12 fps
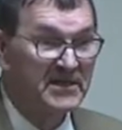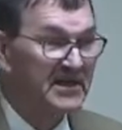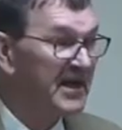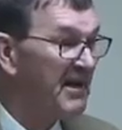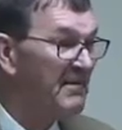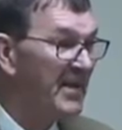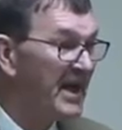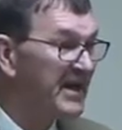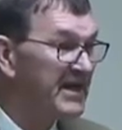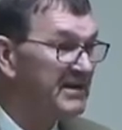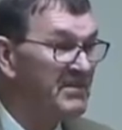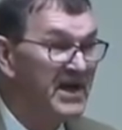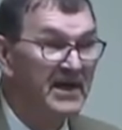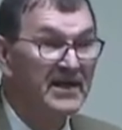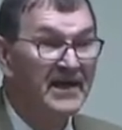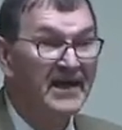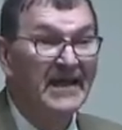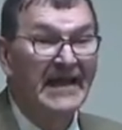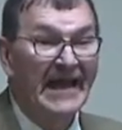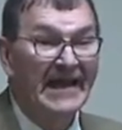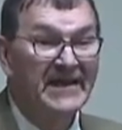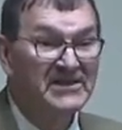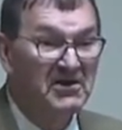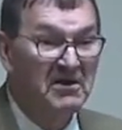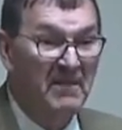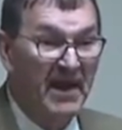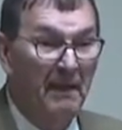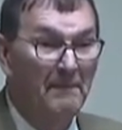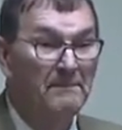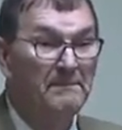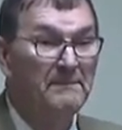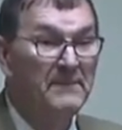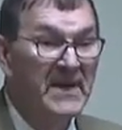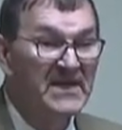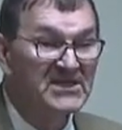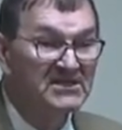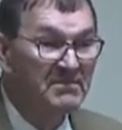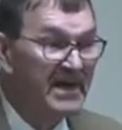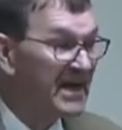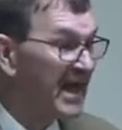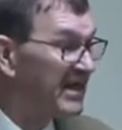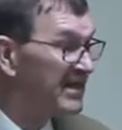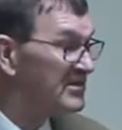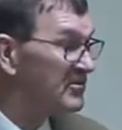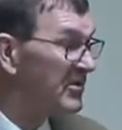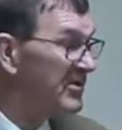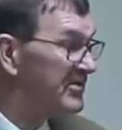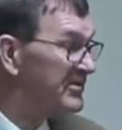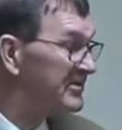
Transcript: to come back any minute, and he's going to make mincemeat out of this world.